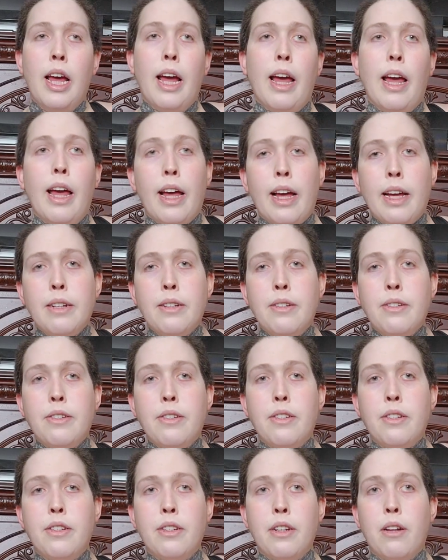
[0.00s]
And,
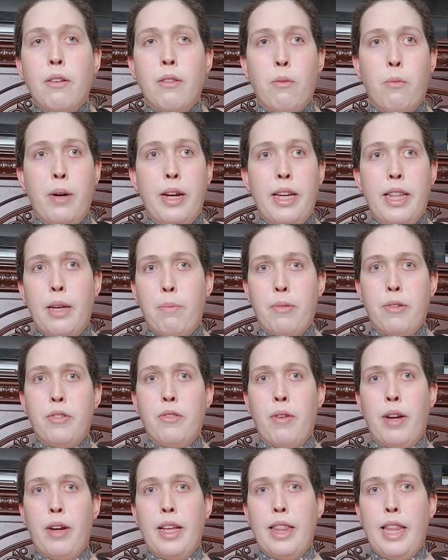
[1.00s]
the way they
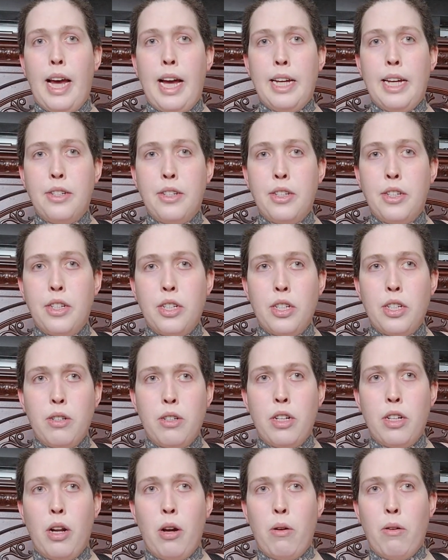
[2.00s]
portrayed that,
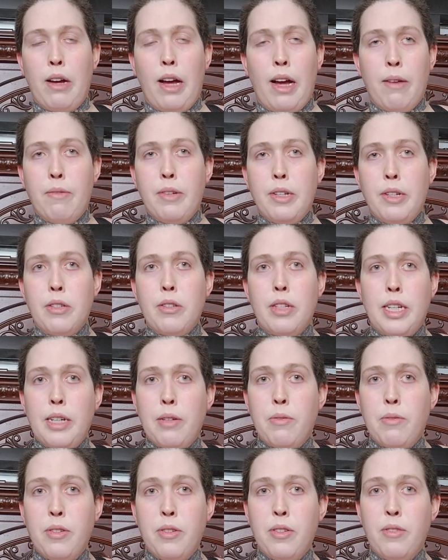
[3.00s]
obviously it
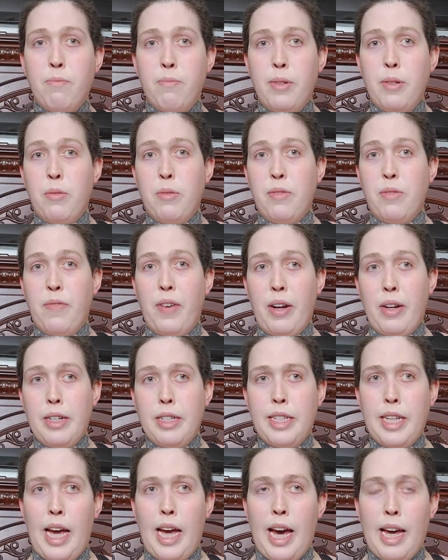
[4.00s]
was very
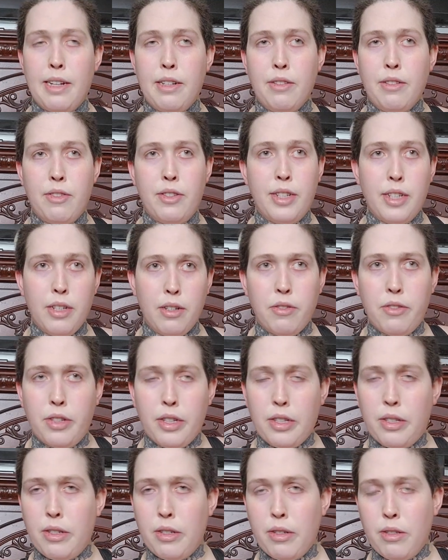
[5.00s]
sad, and still
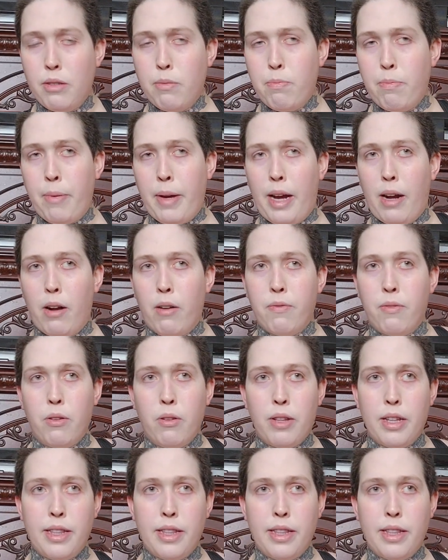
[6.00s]
just as powerful.